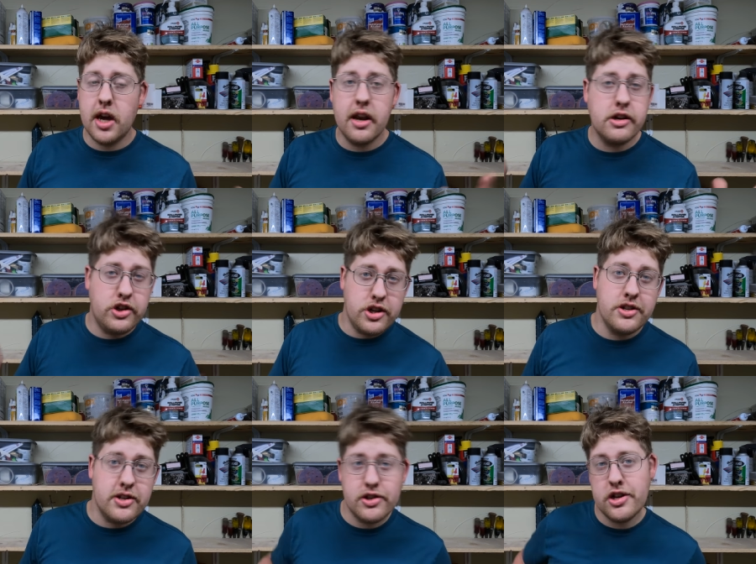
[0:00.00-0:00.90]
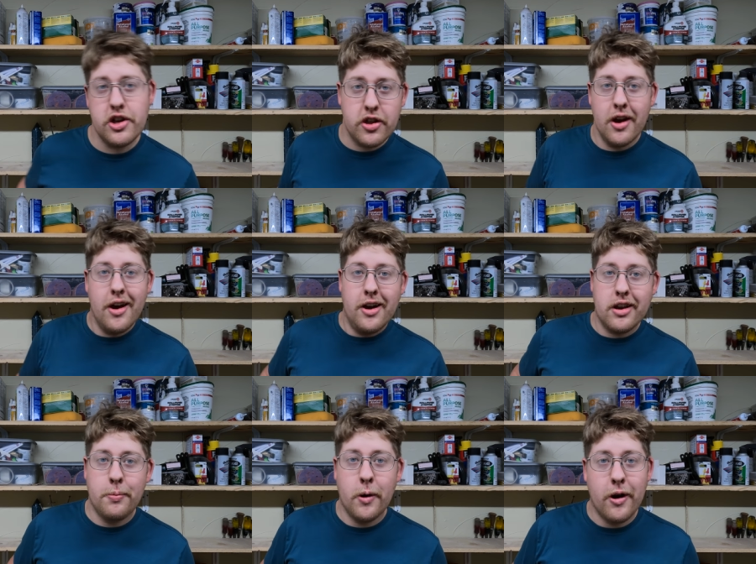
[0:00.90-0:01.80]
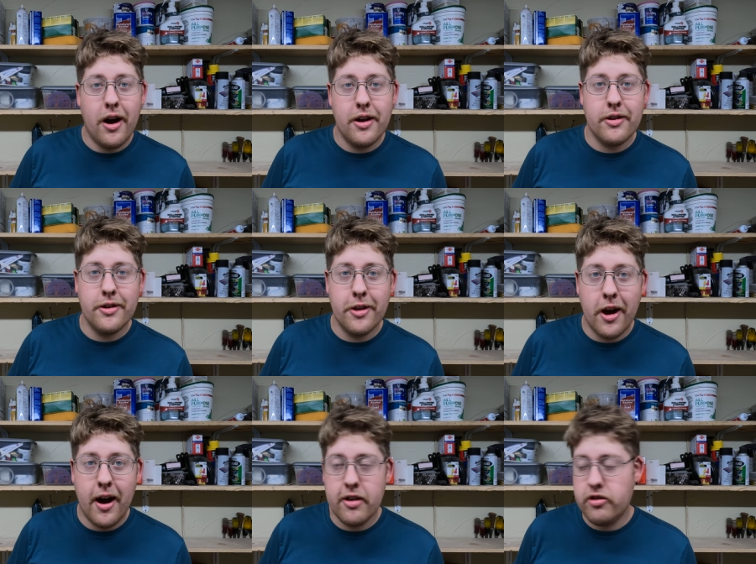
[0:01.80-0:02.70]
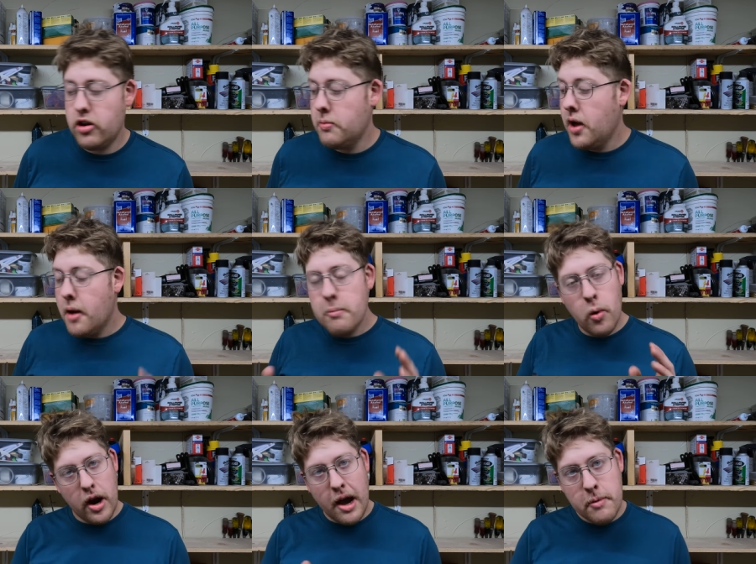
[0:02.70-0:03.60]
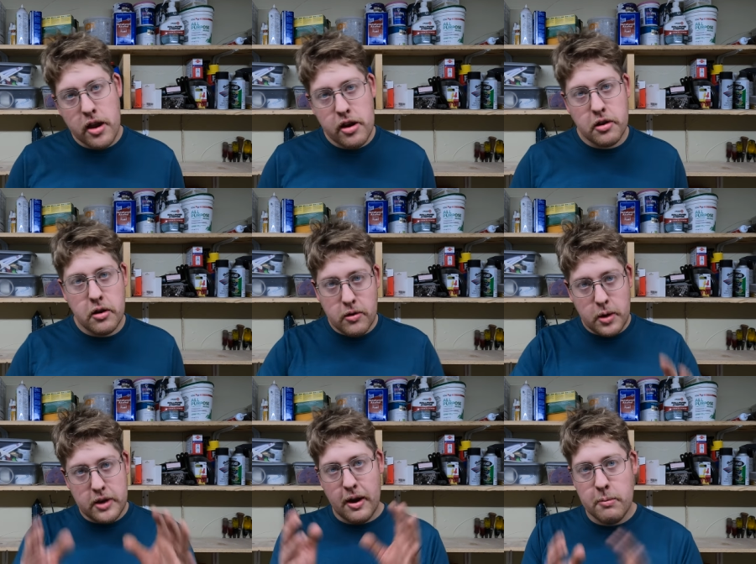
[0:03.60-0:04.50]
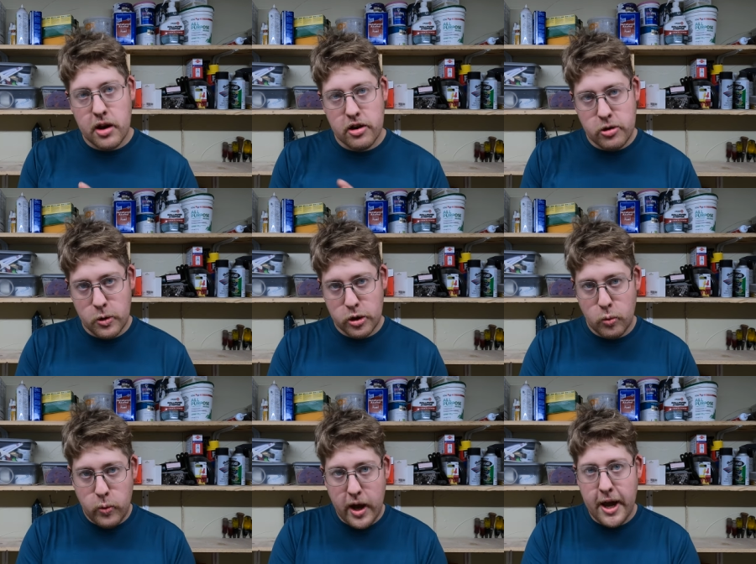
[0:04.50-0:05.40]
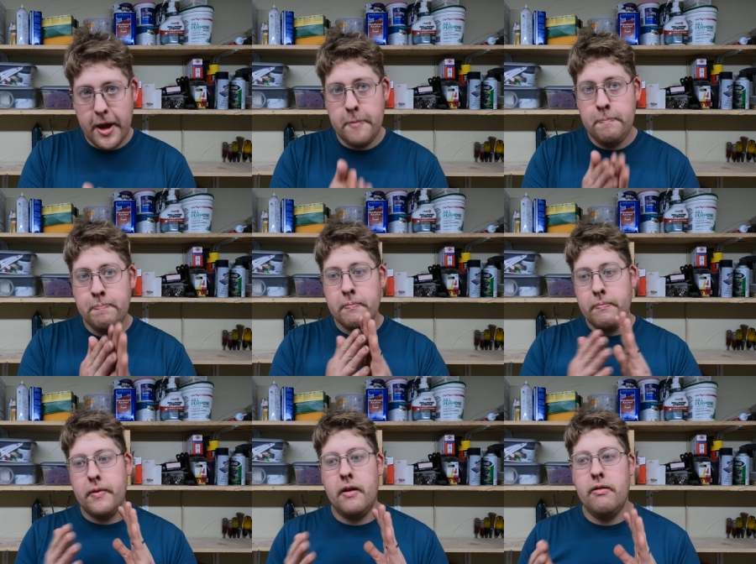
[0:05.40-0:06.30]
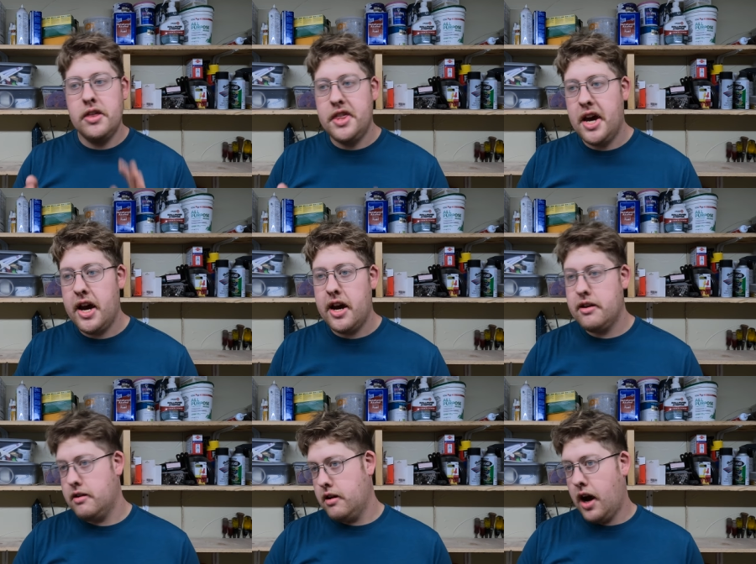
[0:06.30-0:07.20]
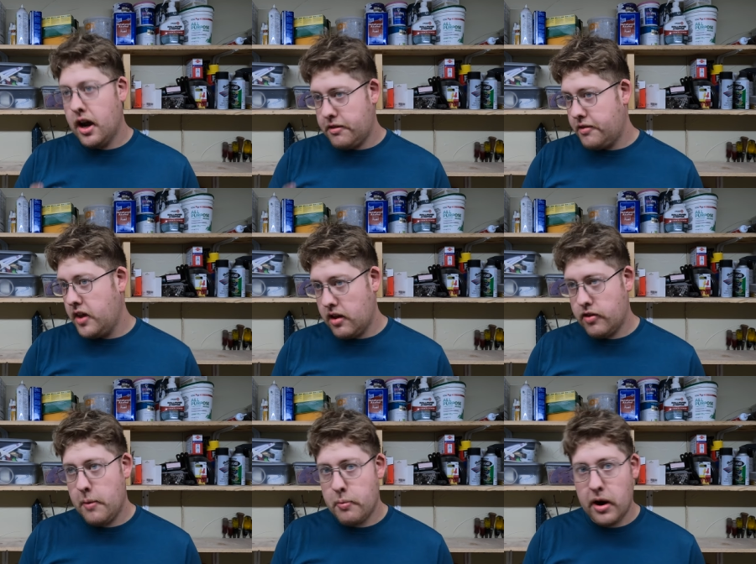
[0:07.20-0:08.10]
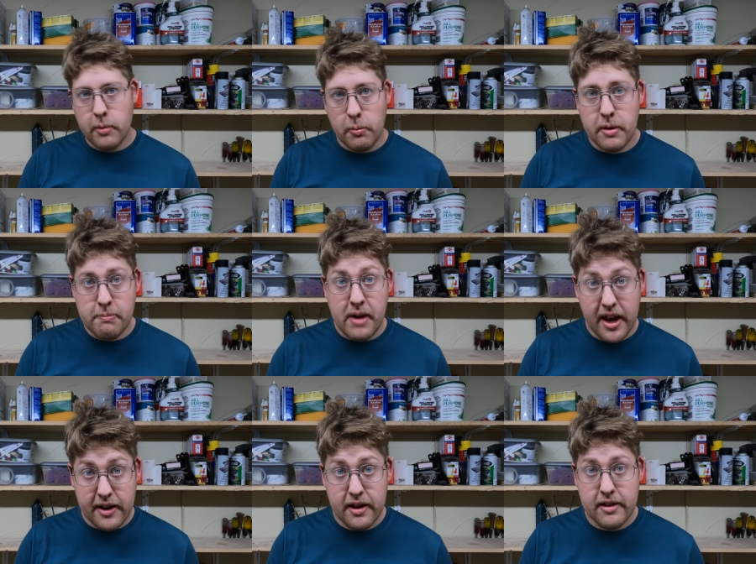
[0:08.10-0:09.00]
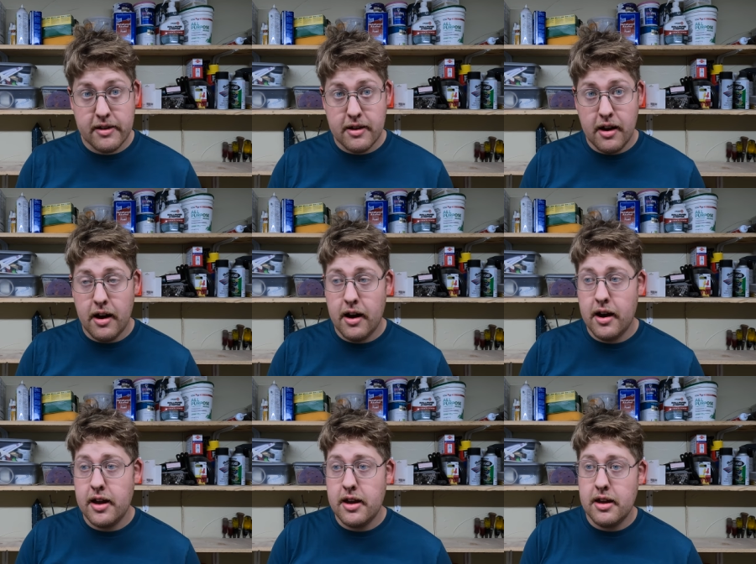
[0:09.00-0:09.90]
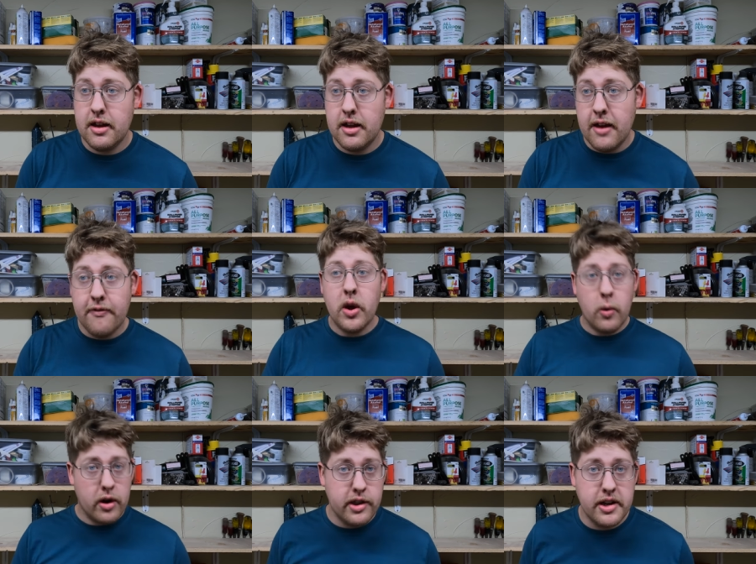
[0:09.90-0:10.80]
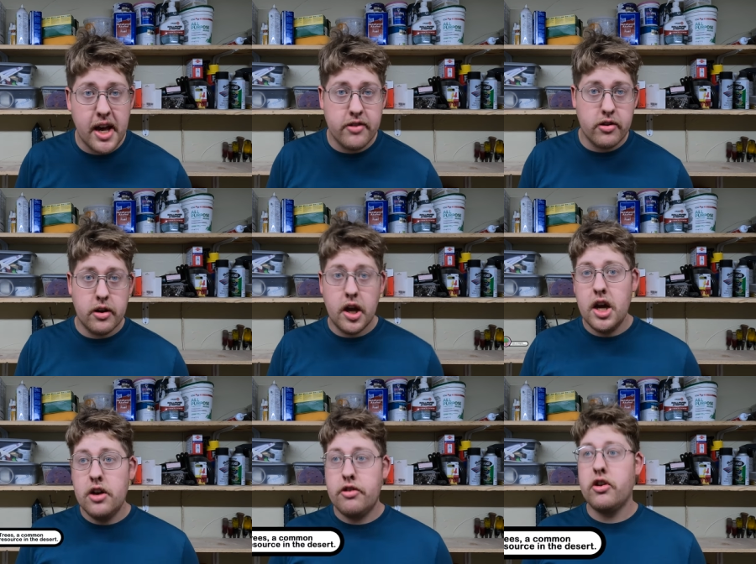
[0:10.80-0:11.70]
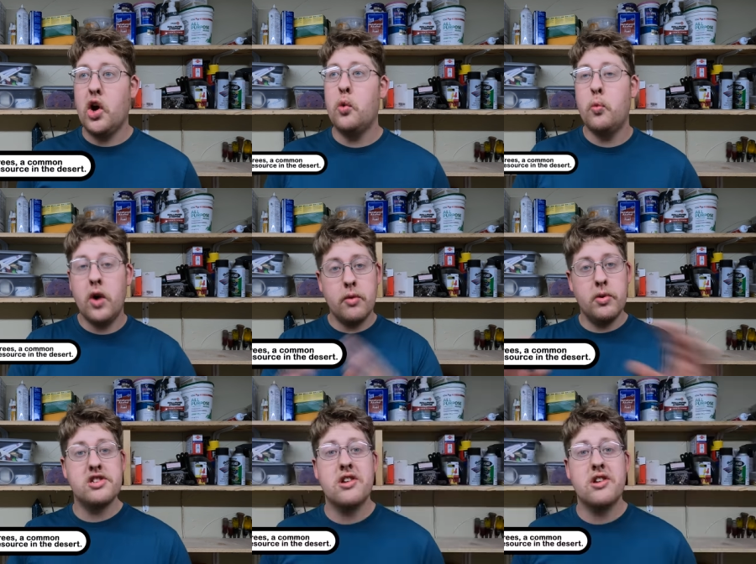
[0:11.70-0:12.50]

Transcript: kind of cheesy sheath to put on during the costume. But what I'm going to do is I'm going to do it the way that I think they probably made it uh, if they were in the desert. So what we